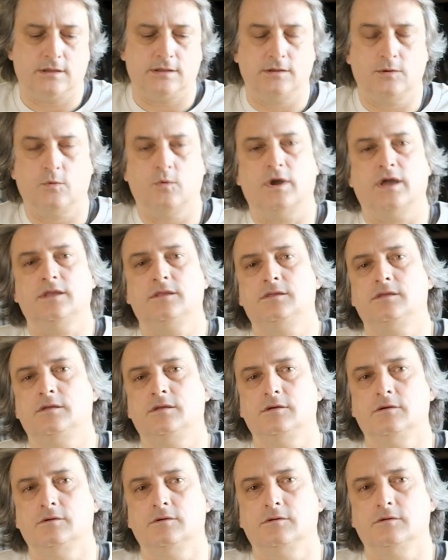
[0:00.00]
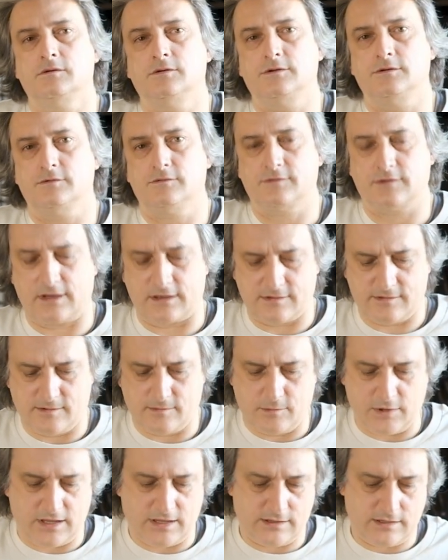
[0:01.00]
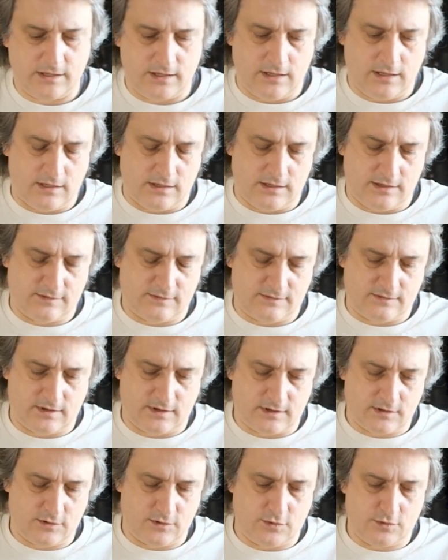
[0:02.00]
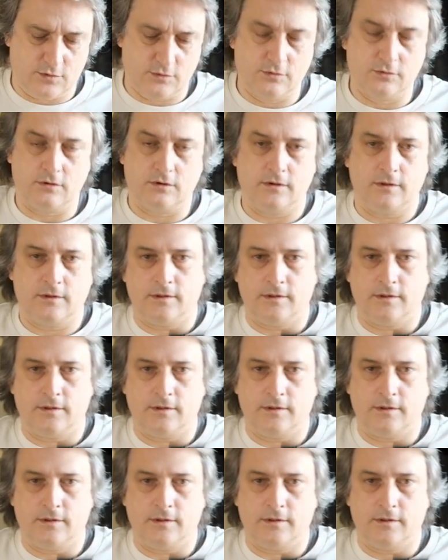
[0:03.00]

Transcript: The way to use Hasselblad is to